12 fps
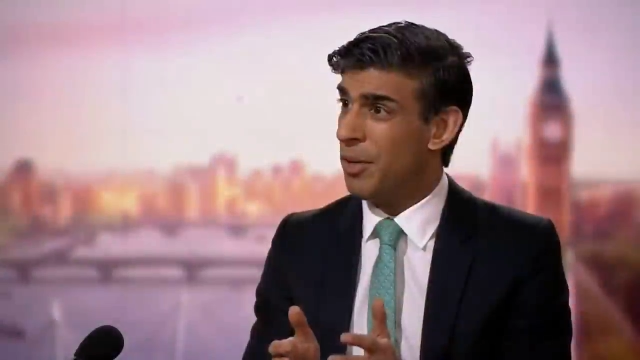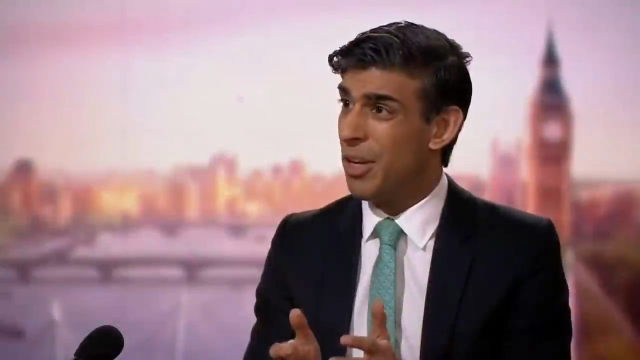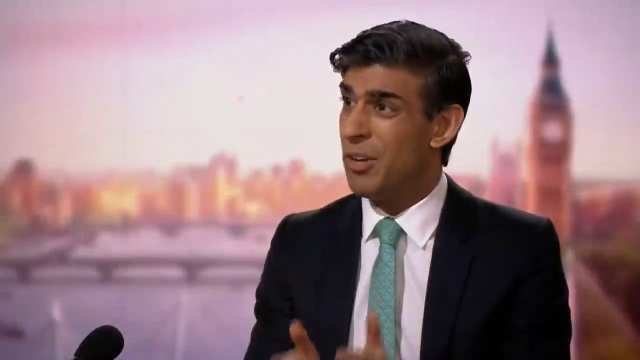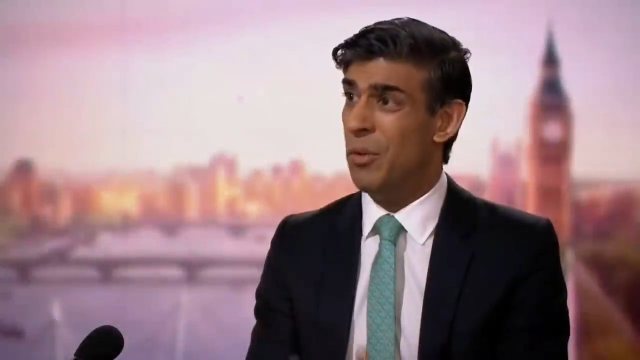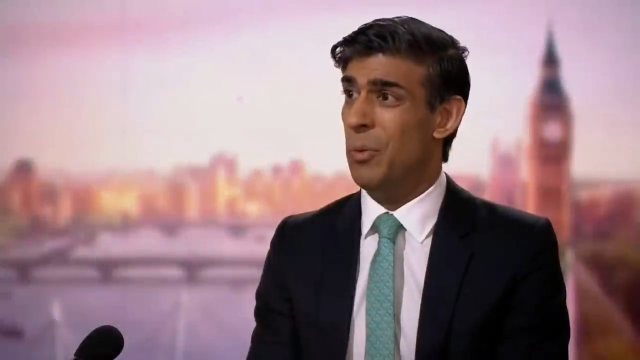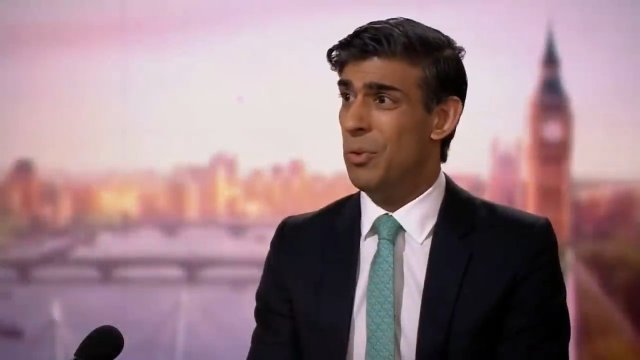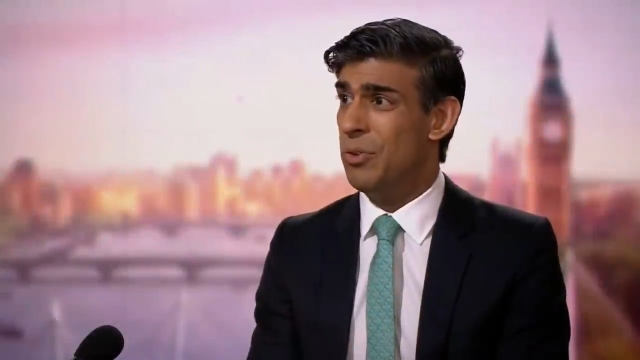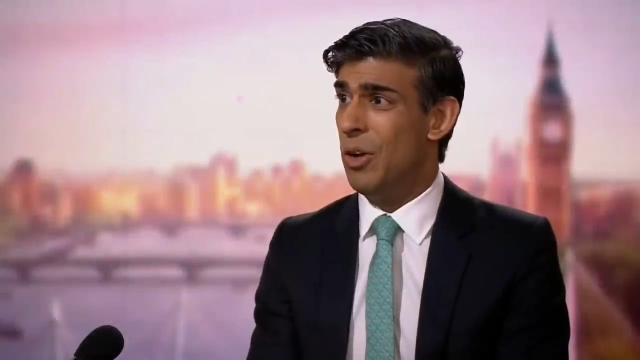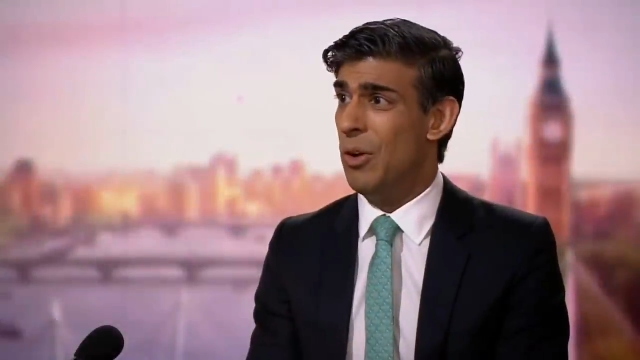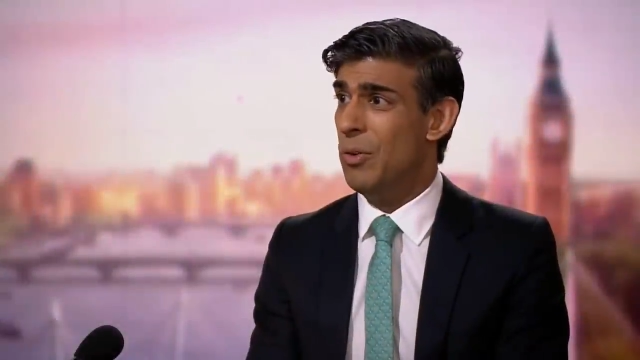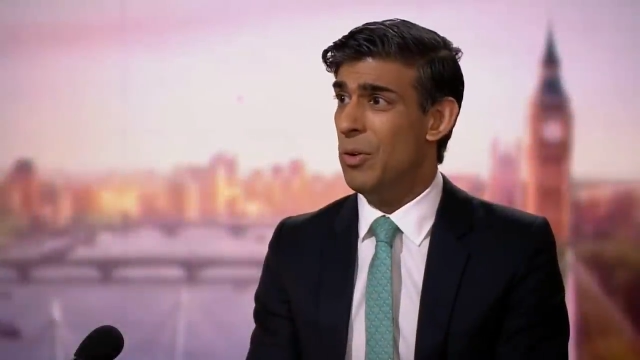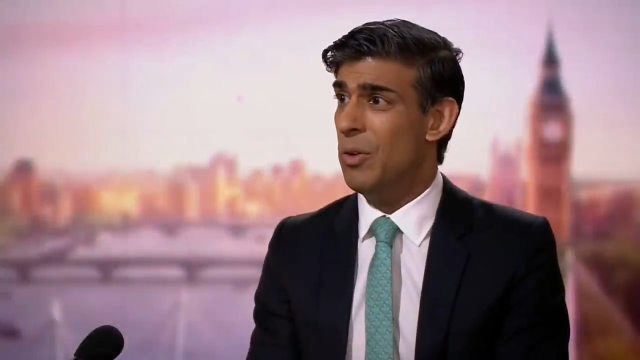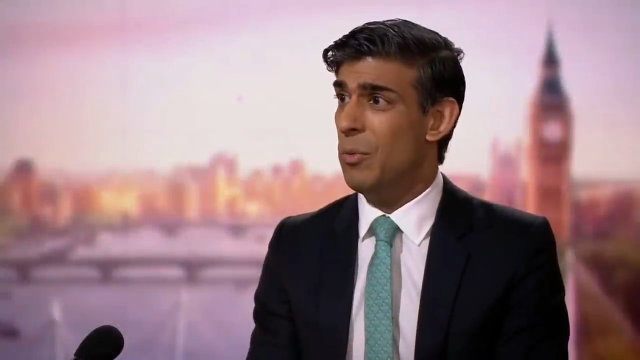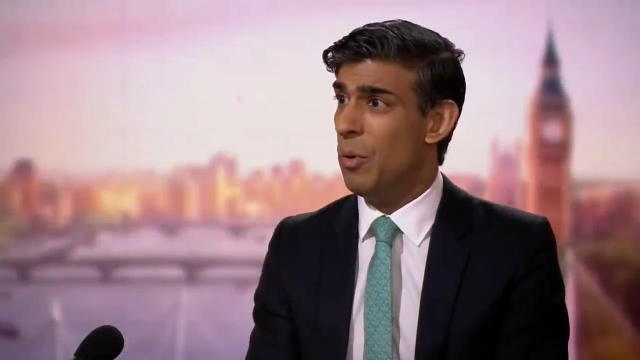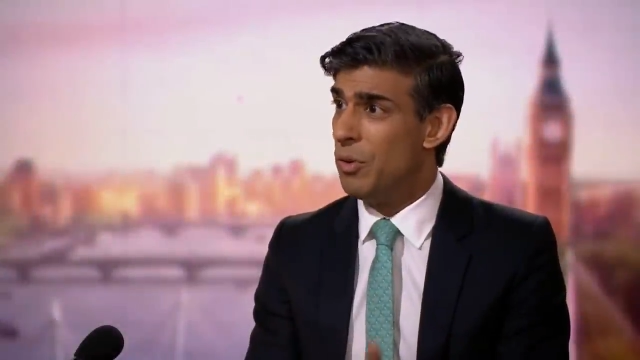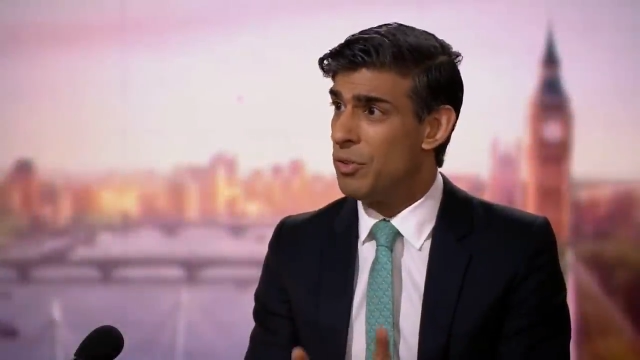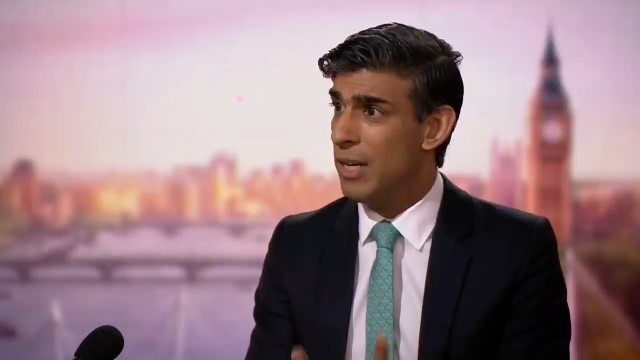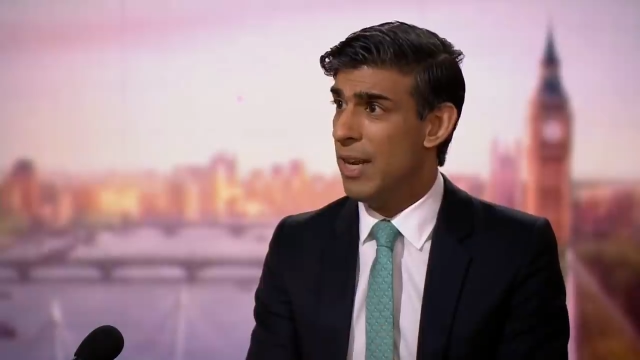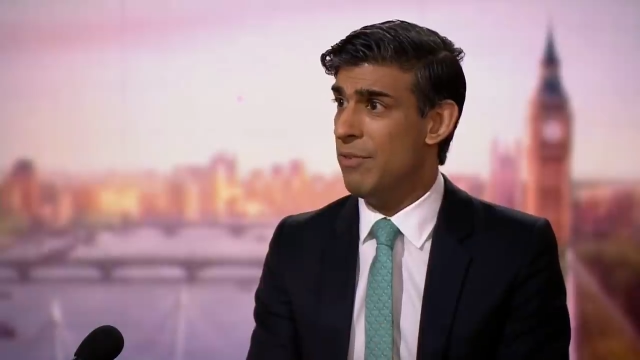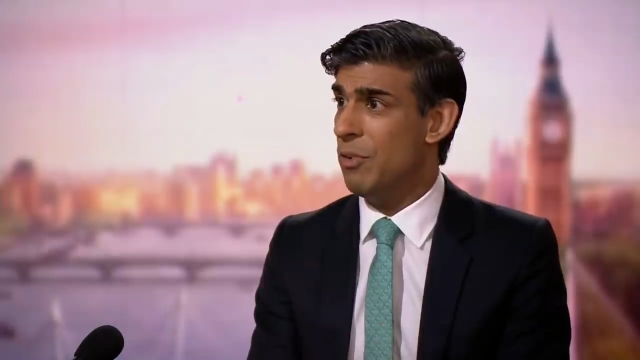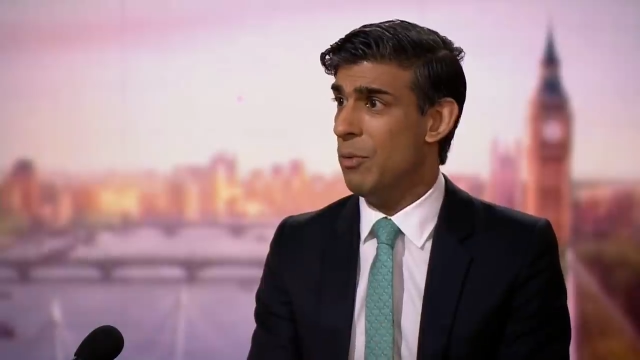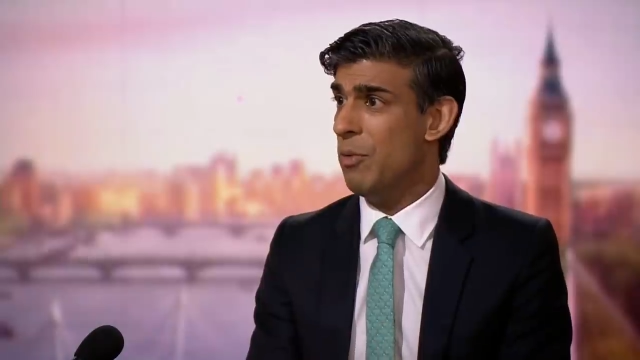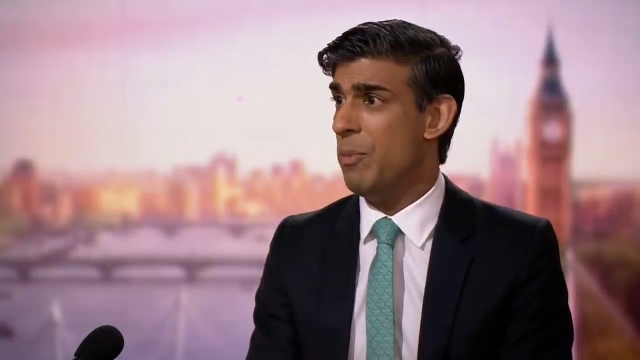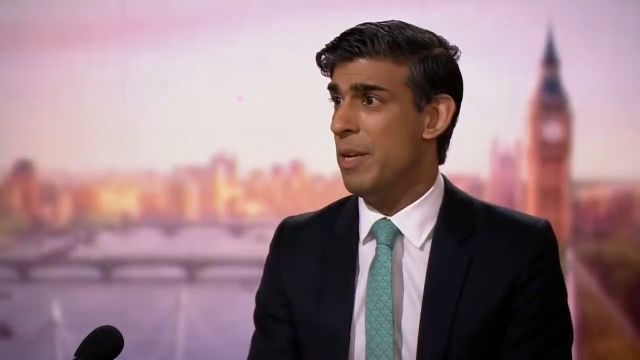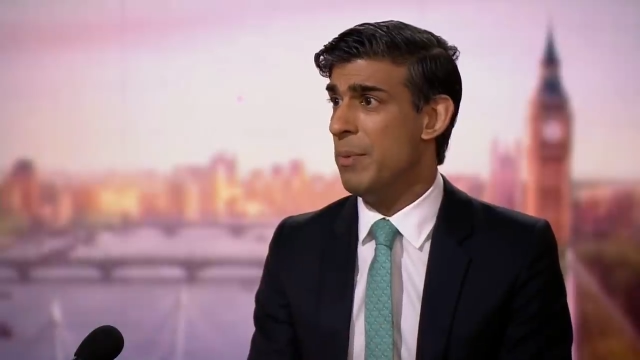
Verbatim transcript: But I also want to level with